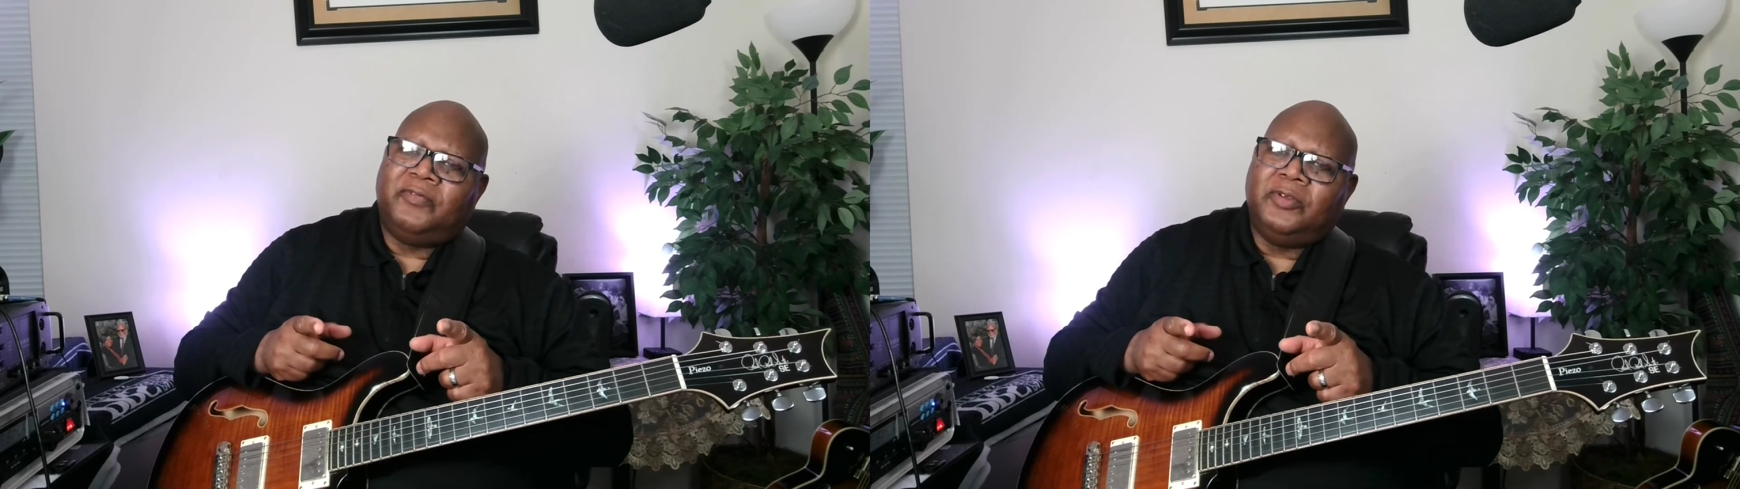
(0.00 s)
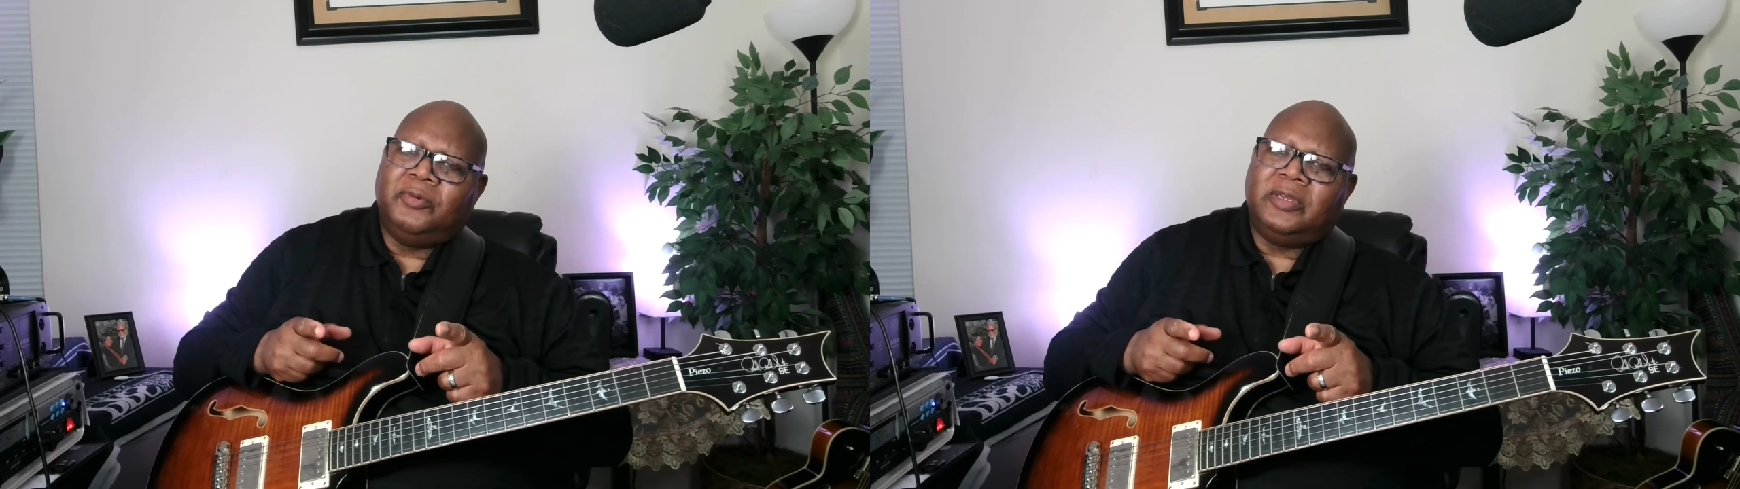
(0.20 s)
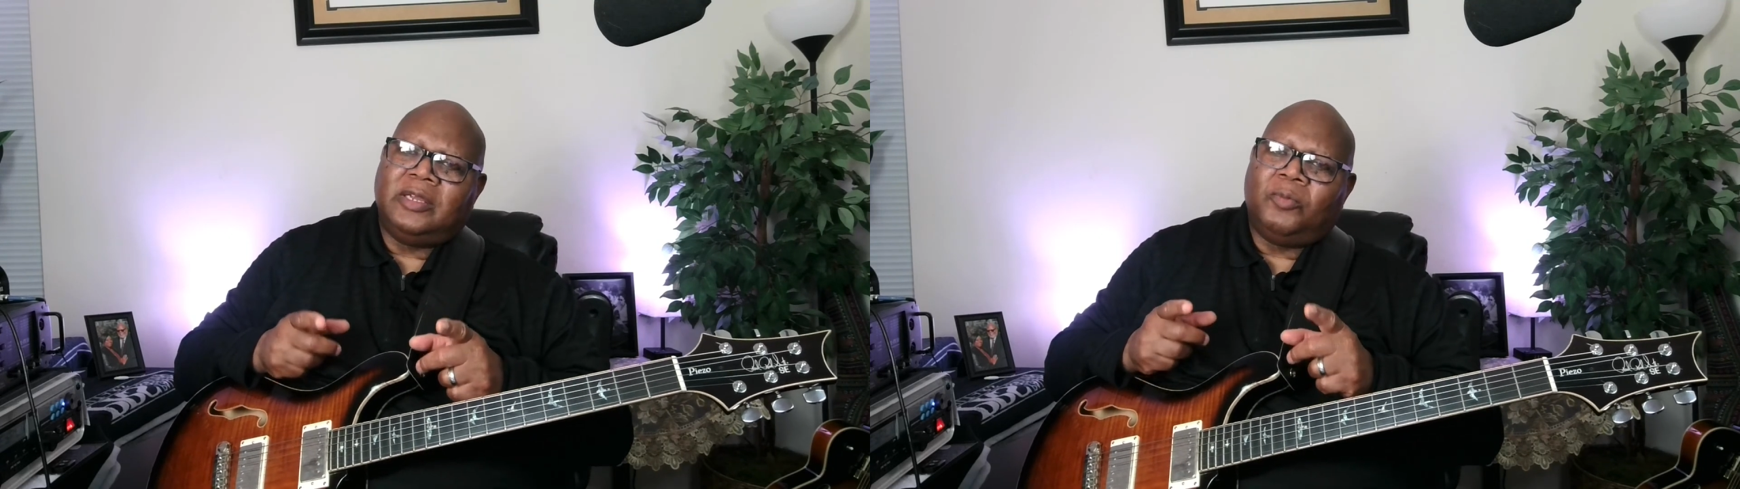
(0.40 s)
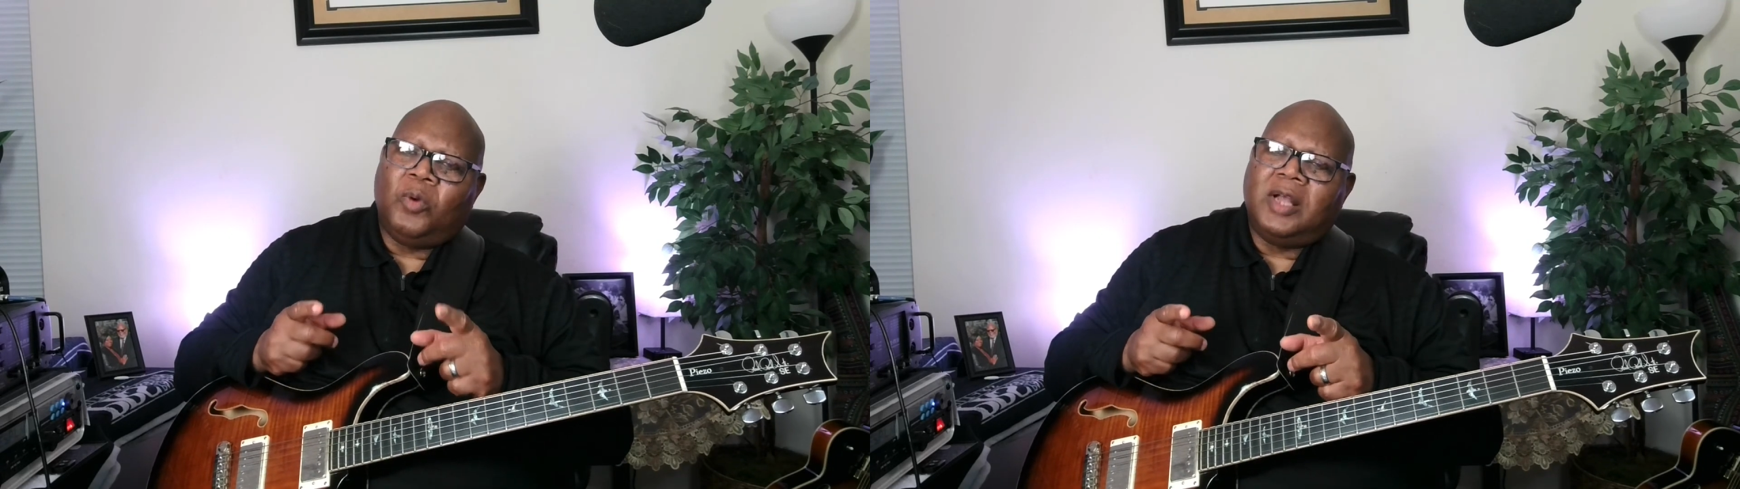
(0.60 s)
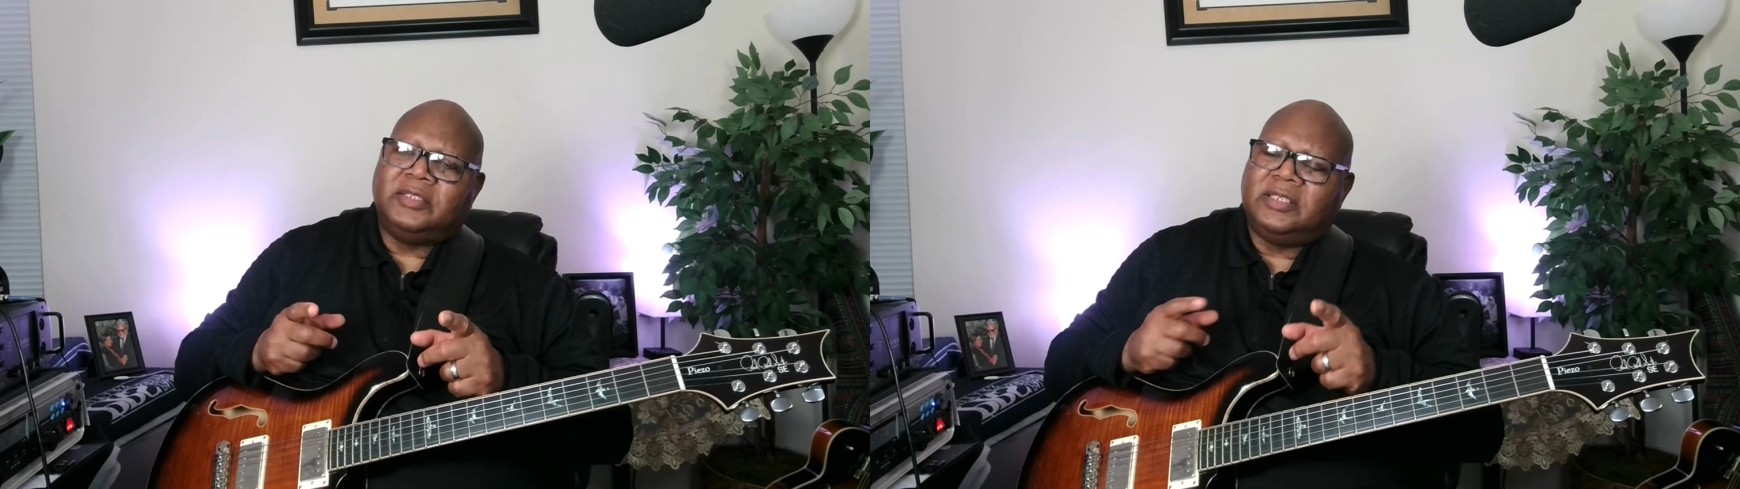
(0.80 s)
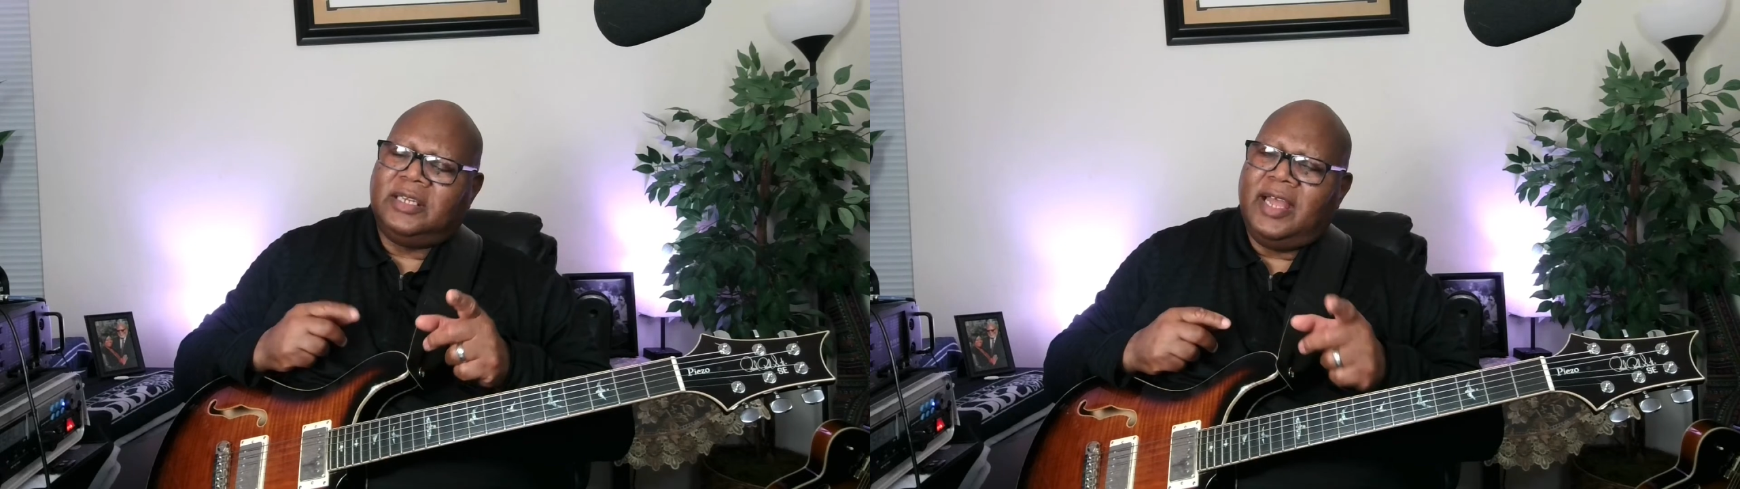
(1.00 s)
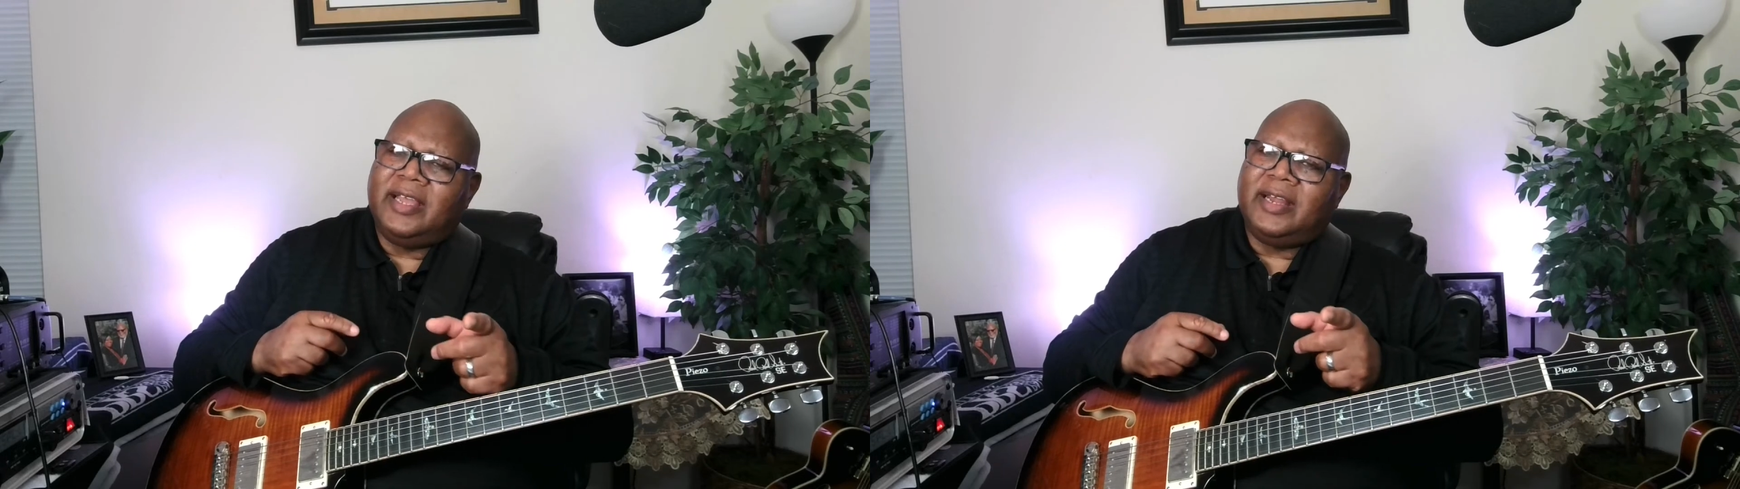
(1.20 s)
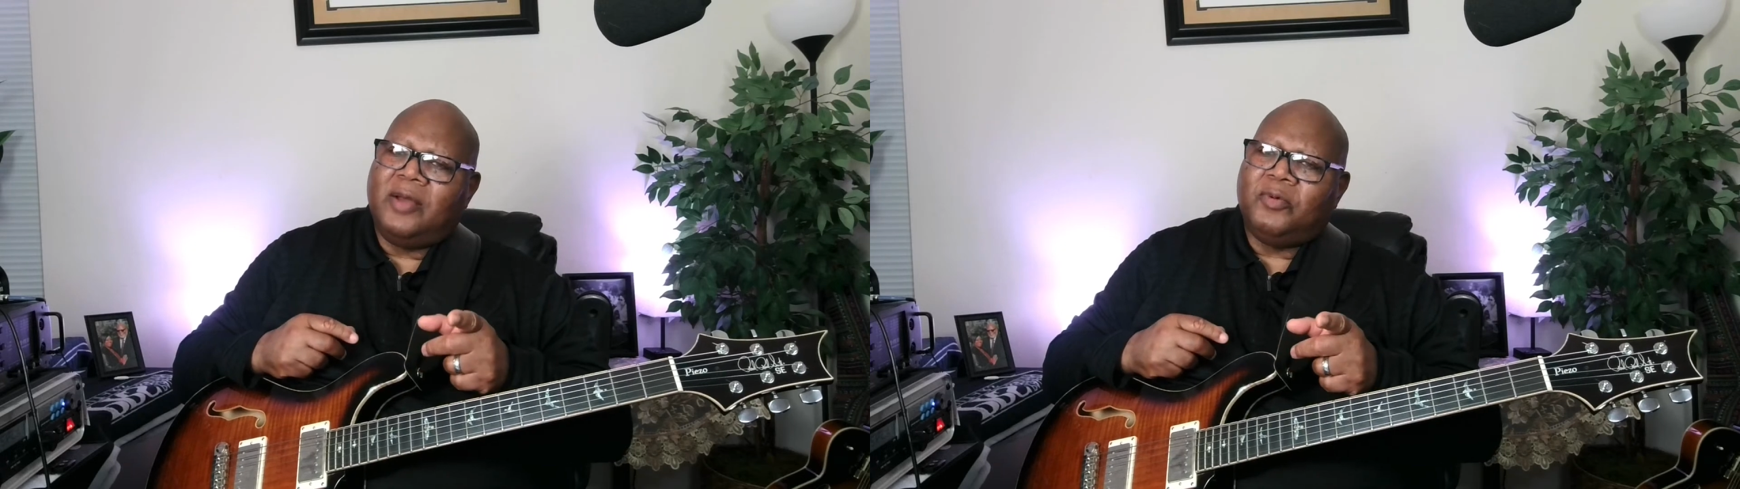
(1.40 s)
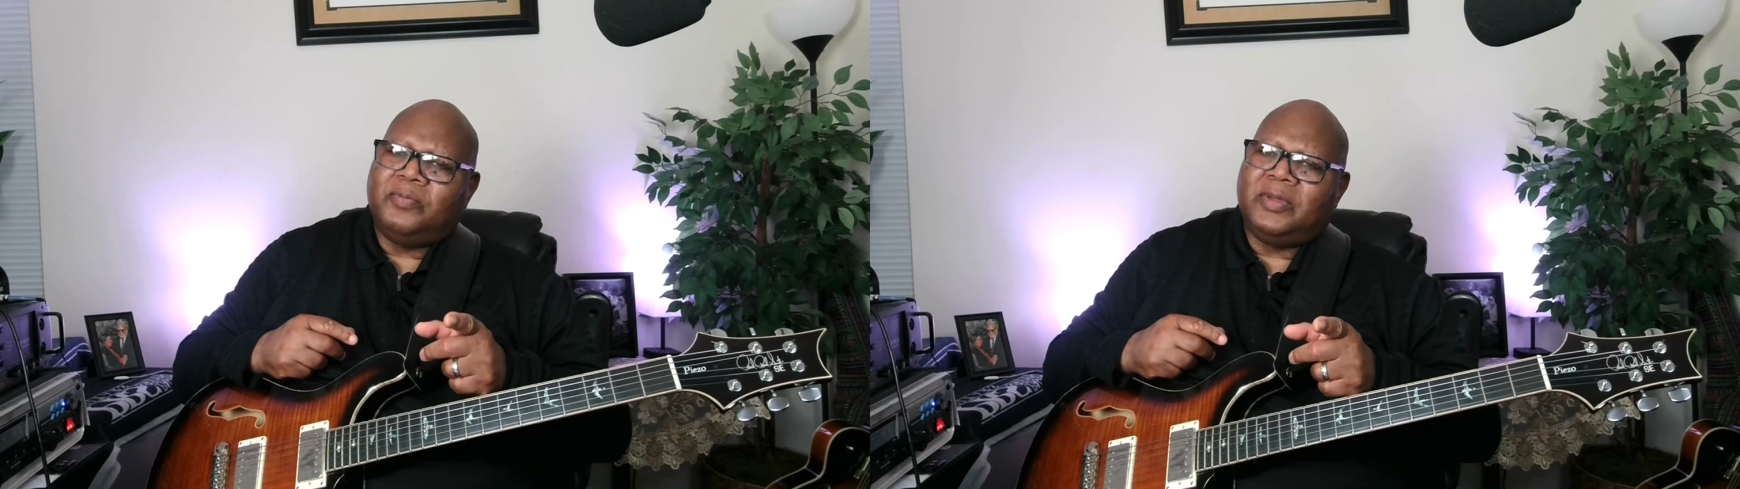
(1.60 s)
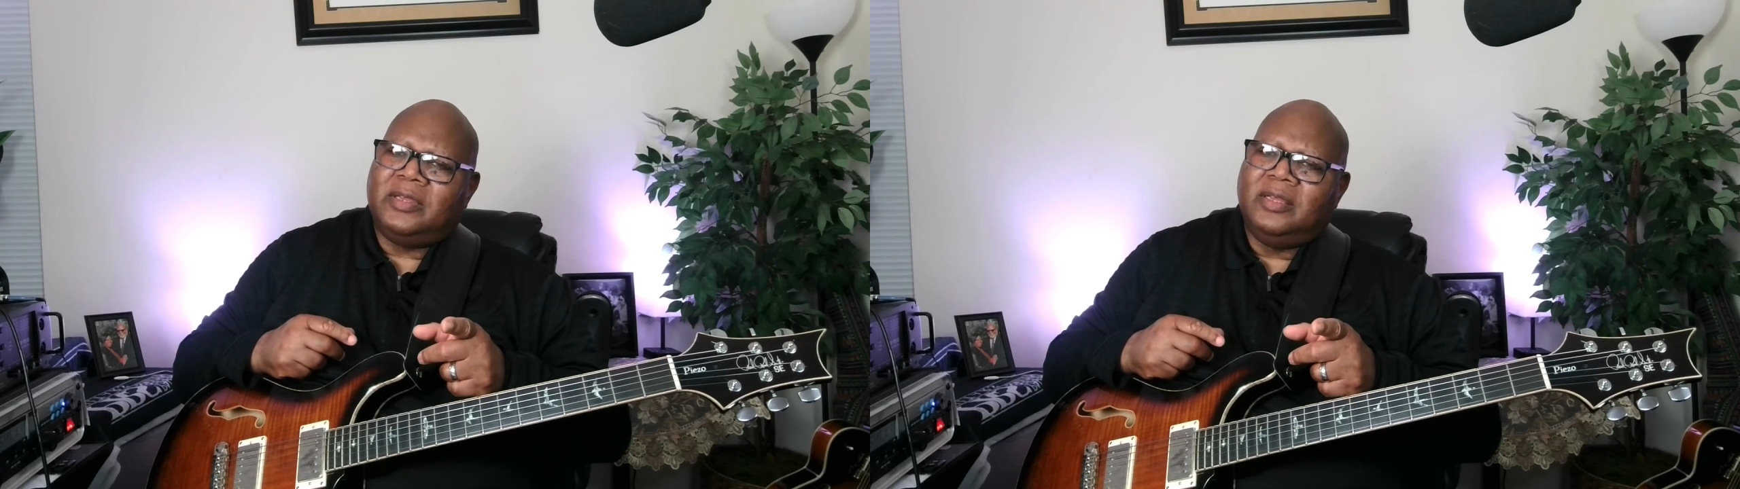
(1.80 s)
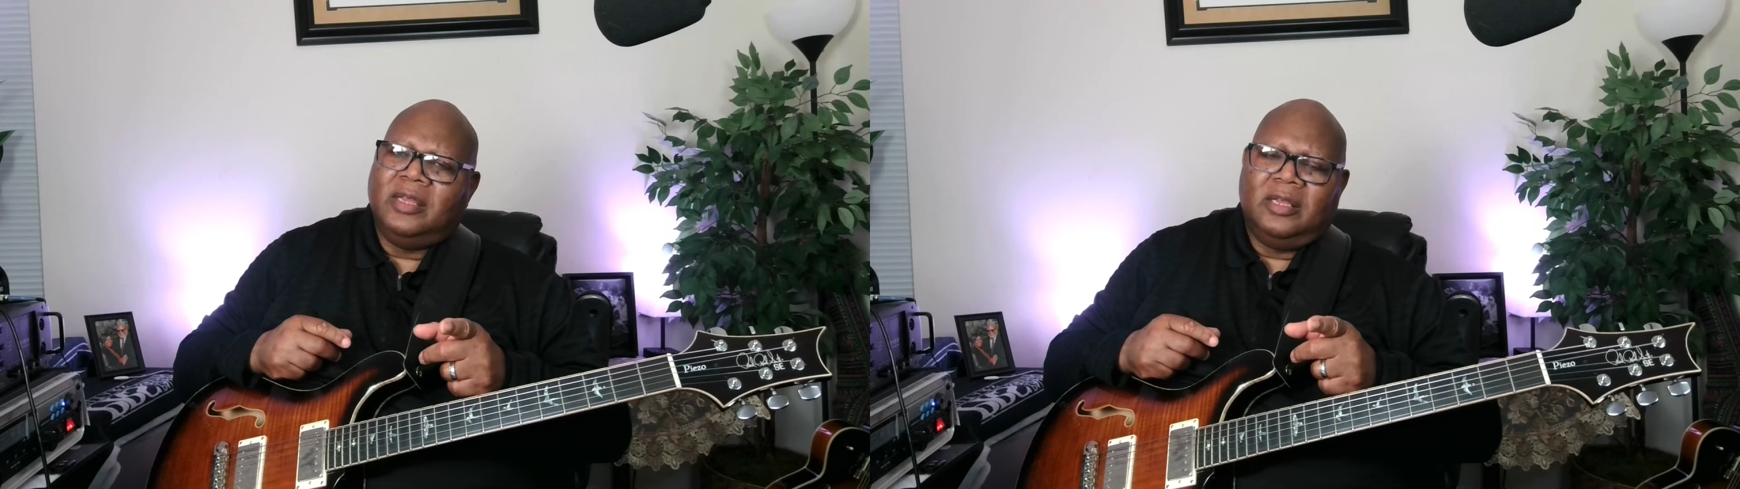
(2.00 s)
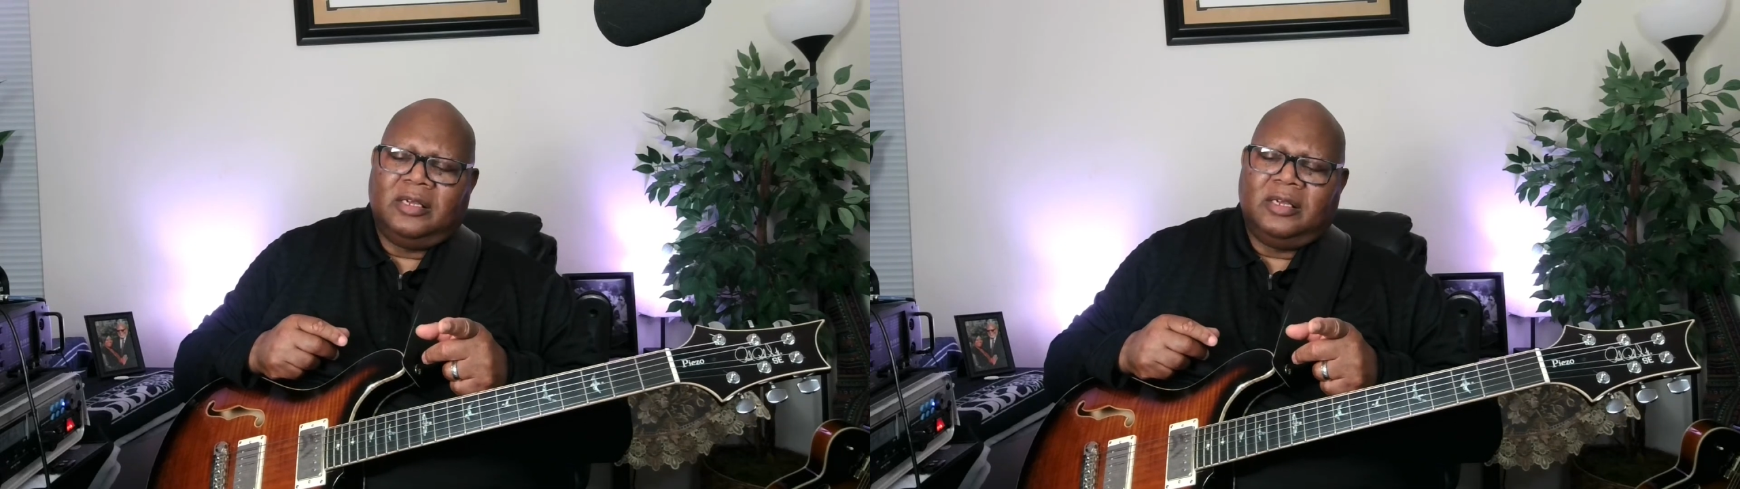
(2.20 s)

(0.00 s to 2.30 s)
viewing and watching and hanging out with me,